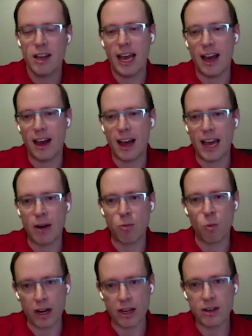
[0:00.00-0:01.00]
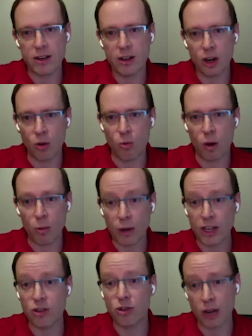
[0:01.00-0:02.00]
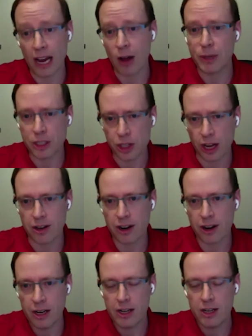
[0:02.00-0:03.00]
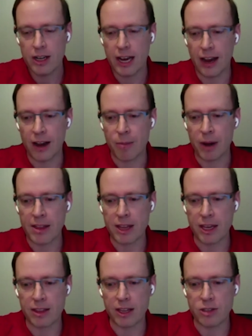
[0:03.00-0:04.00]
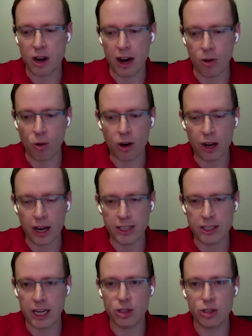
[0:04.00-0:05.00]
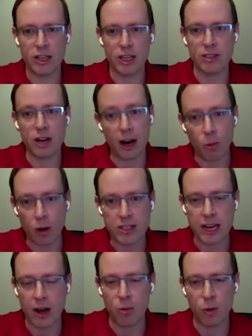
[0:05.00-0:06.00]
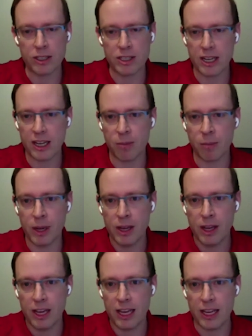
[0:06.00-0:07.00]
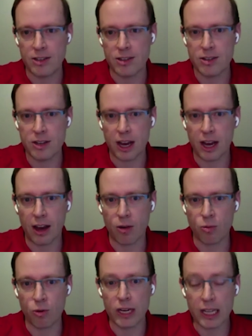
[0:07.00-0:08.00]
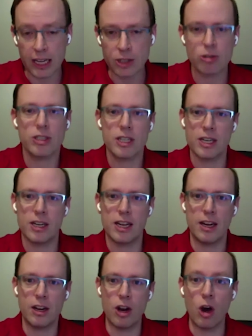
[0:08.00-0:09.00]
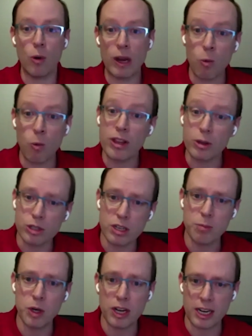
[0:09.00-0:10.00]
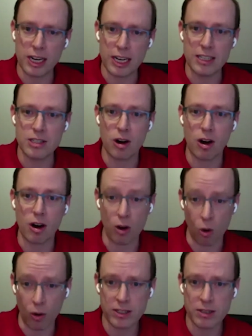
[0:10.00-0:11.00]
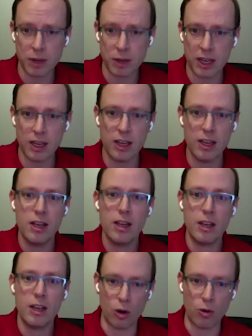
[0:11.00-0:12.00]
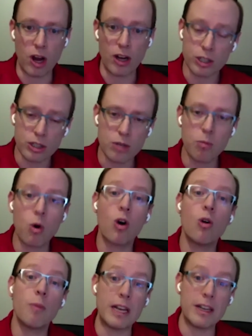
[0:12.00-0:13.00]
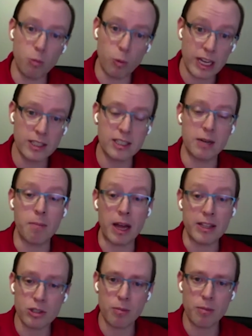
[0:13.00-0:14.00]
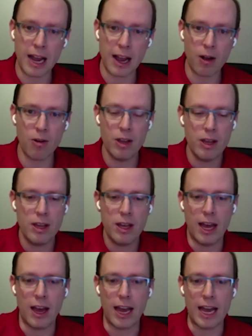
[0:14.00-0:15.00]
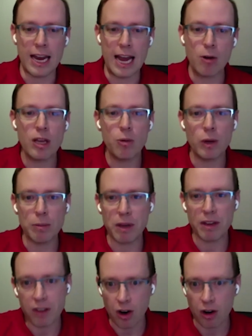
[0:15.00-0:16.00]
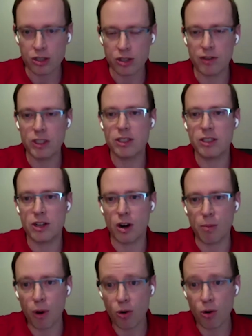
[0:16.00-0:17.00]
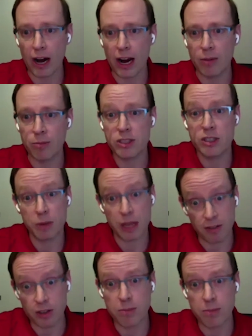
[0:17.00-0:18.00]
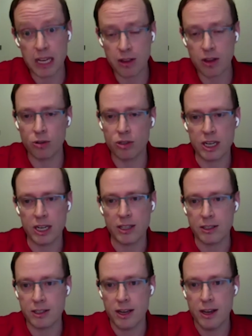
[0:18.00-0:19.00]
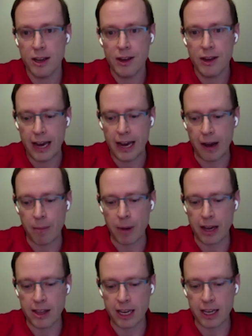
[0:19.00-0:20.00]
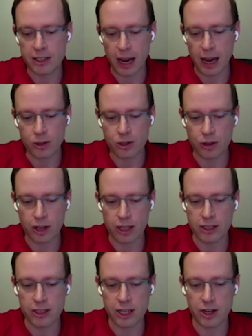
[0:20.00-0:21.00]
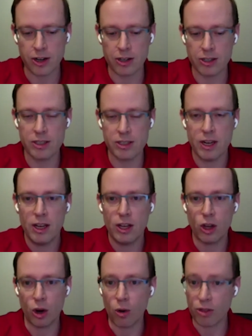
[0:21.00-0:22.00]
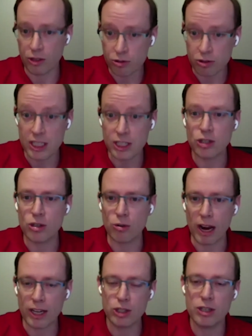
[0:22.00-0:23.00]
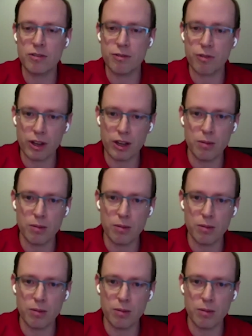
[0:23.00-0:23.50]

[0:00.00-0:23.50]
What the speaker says: and what we can do to help each other. I think the entire organization, the entire One Town, One Team is really interested in knowing what those community needs are going to be, not just tomorrow, but weeks and months from now, and how can we pivot our services and our programs to be able to meet those needs. I think as council considers, the strategic direction for the